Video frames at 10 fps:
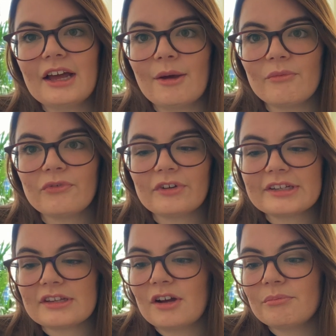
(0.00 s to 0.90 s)
For
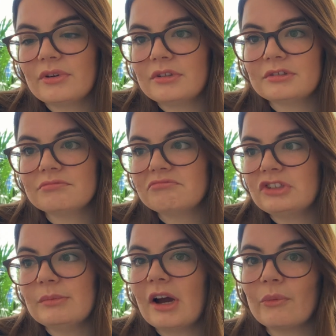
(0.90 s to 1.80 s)
example, you
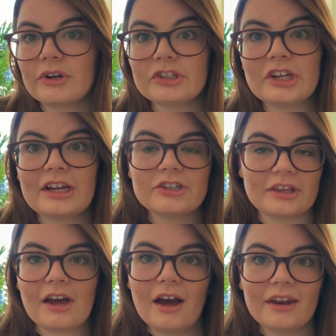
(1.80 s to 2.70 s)
might want to change the
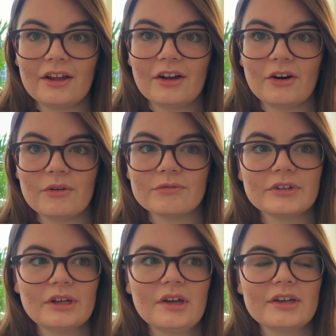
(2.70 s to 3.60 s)
color of
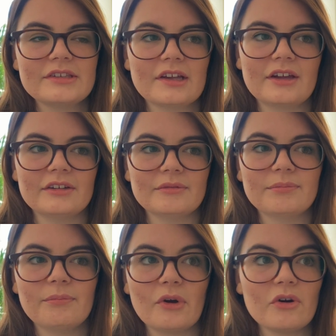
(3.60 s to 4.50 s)
certain
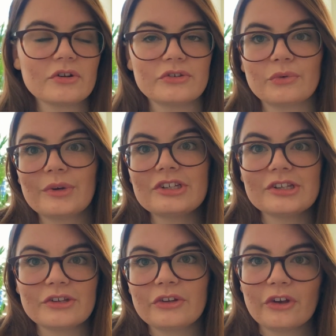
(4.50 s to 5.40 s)
blocks or widgets on
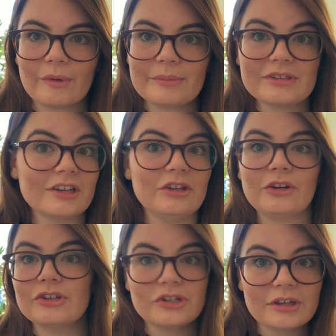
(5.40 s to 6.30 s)
your website. You can
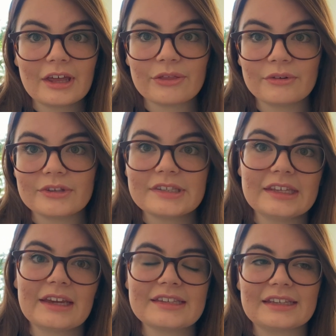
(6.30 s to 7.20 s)
do that through the
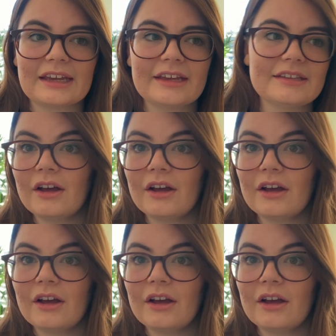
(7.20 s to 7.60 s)
CSS.